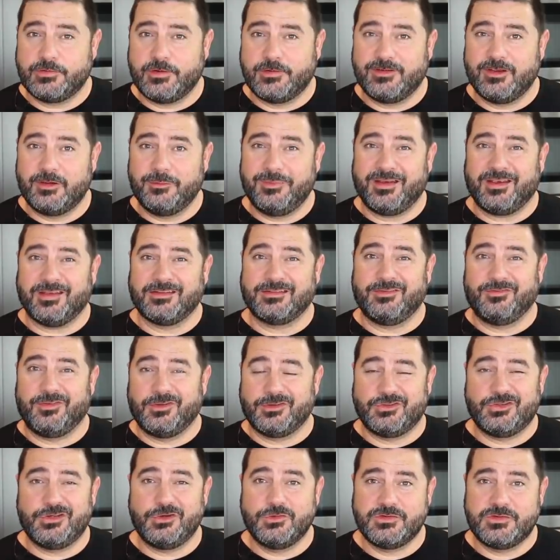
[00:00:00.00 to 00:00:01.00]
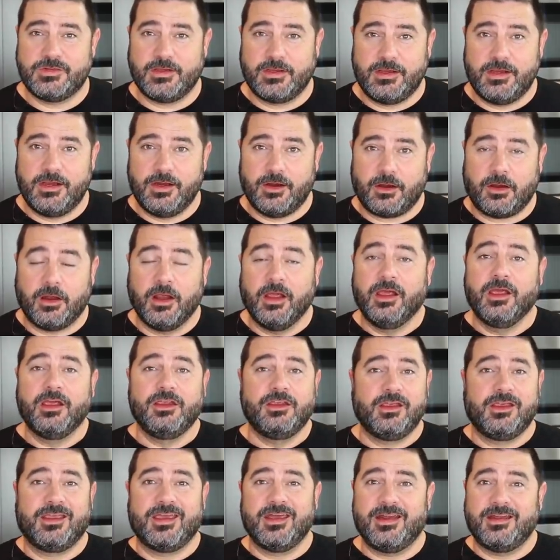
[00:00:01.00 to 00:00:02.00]
to do because if you choose the year,
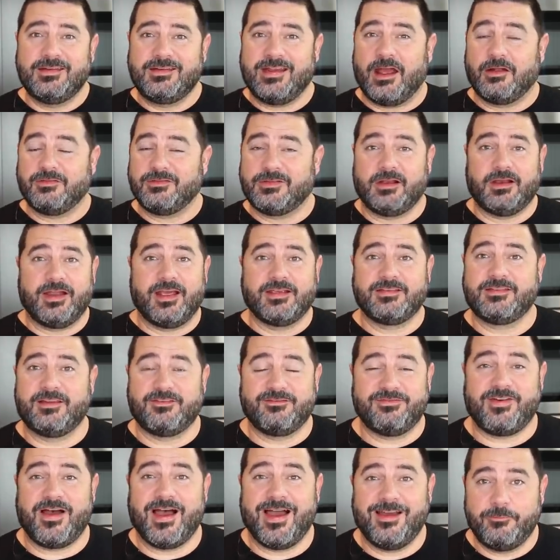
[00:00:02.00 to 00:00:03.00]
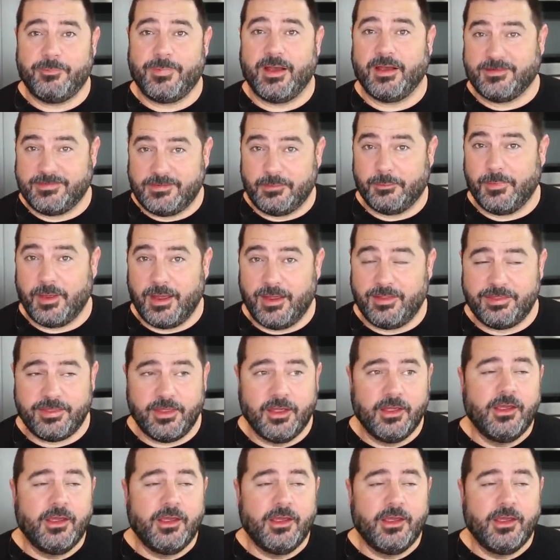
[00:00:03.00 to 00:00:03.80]
you get it down to less than five bucks a month.